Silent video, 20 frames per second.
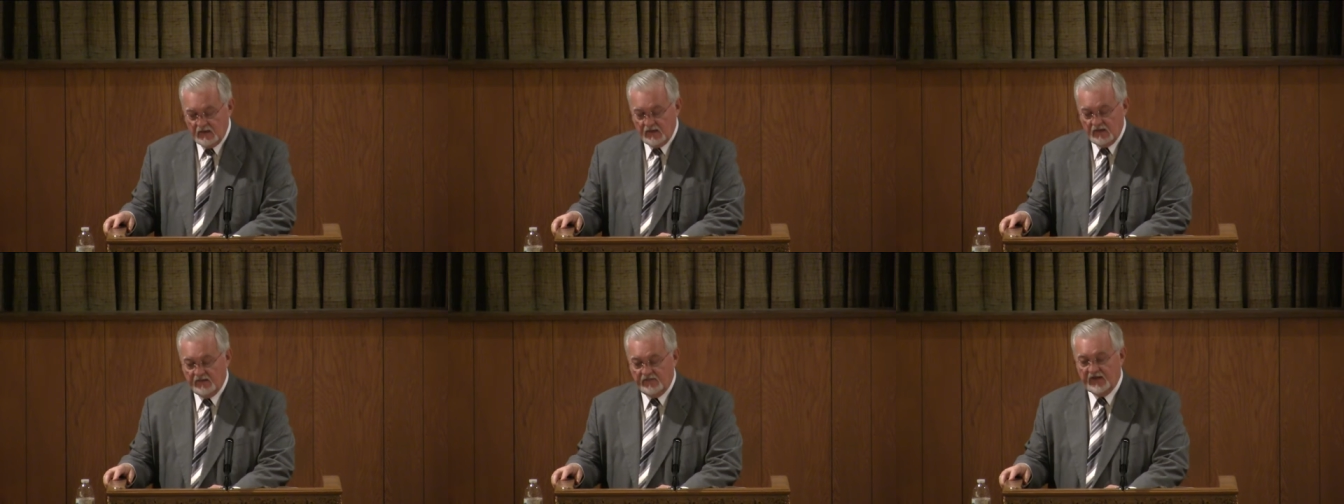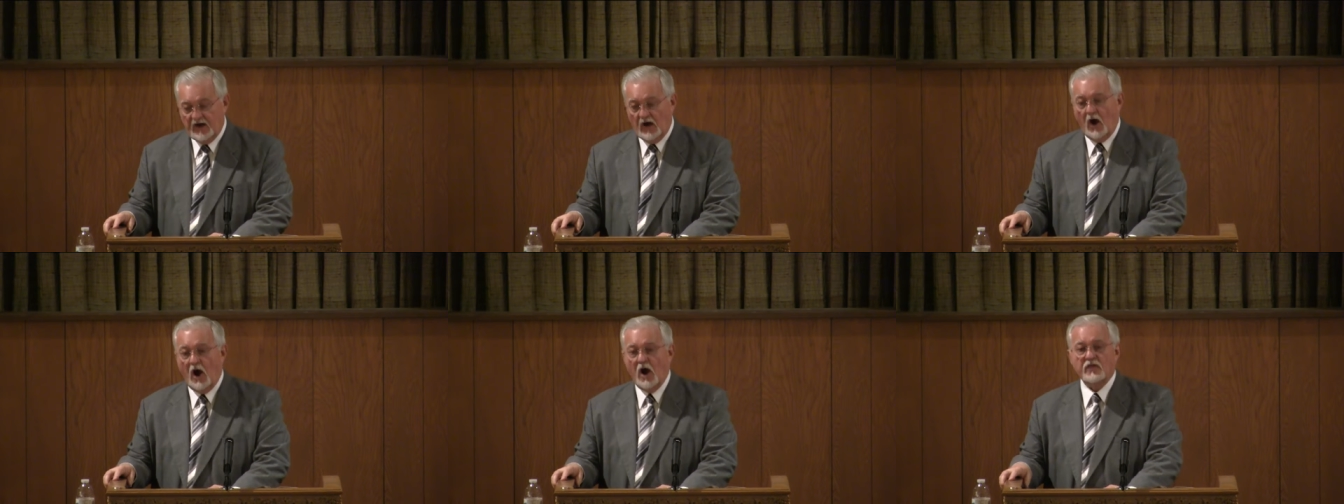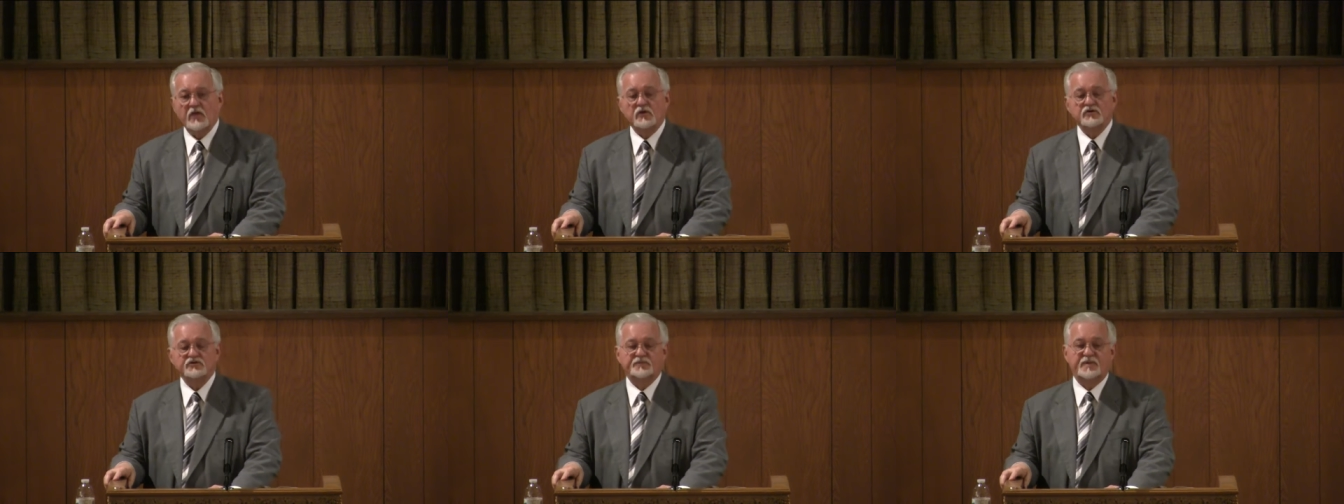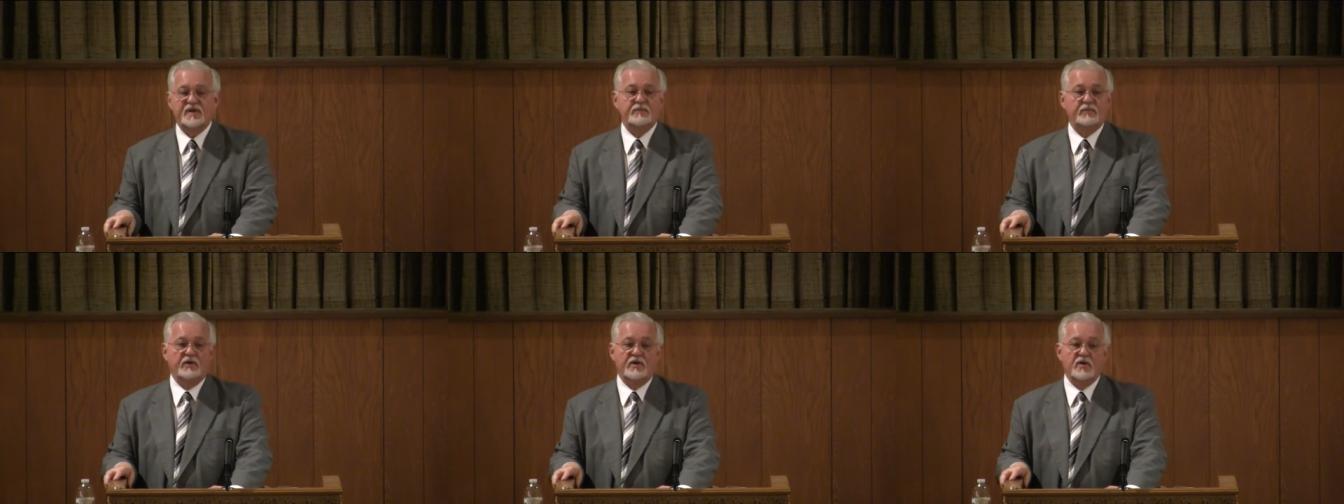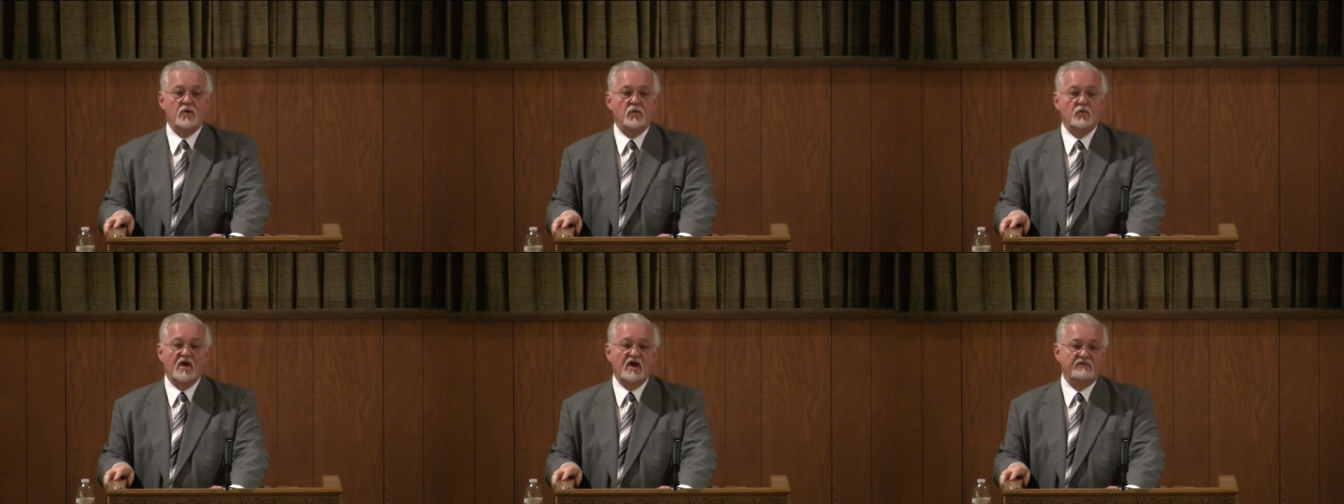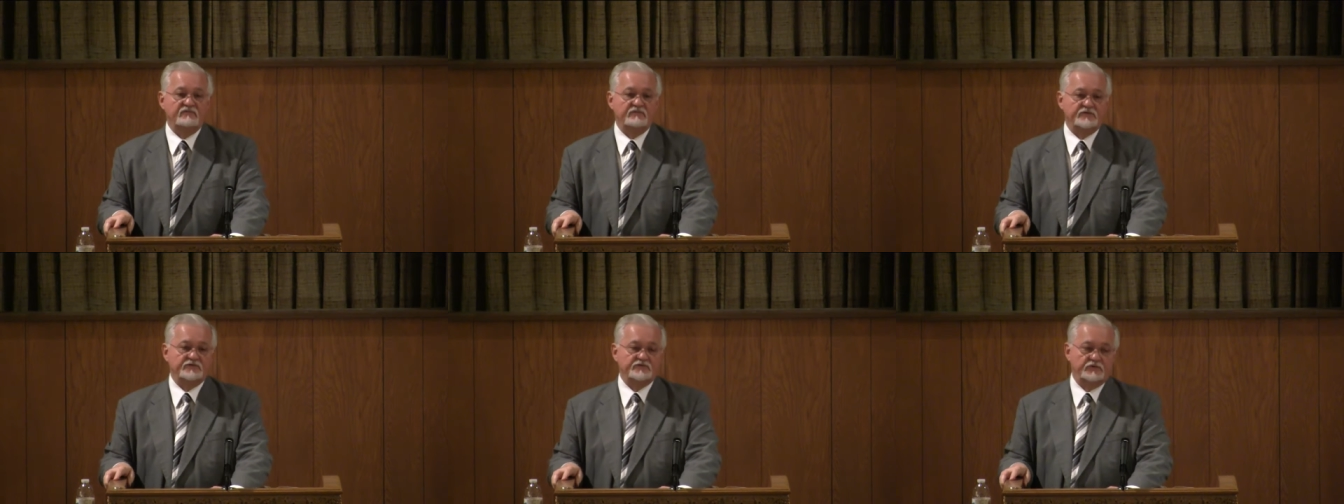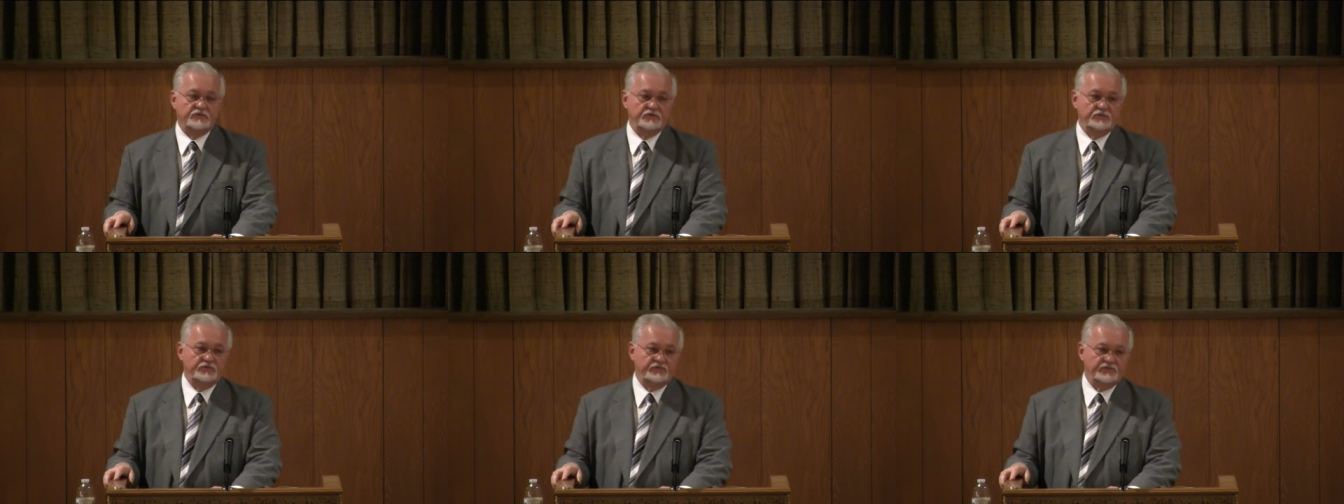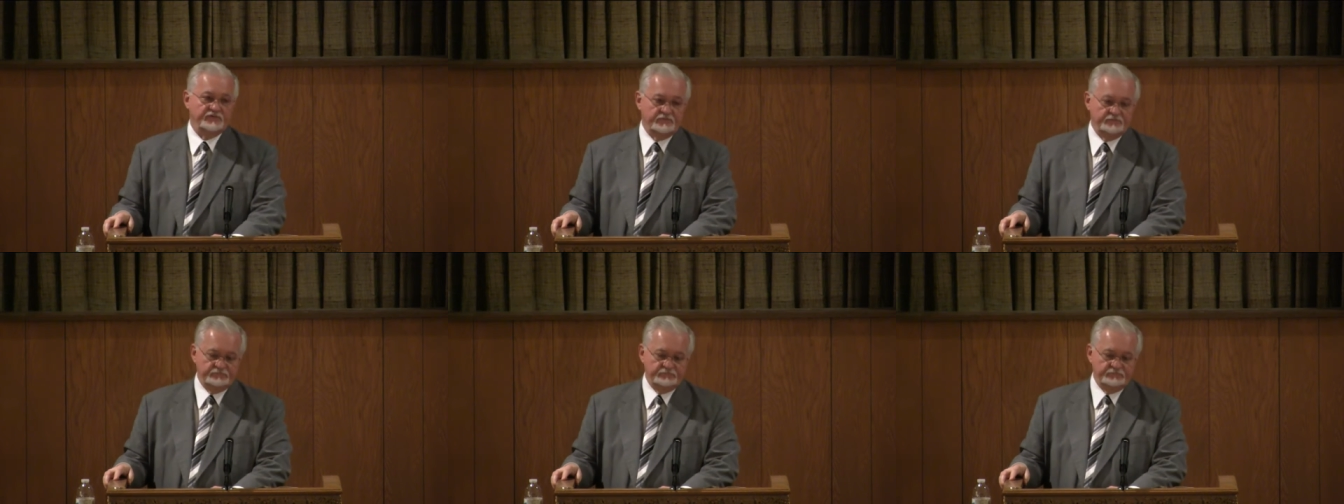There are those people who don't love the truth.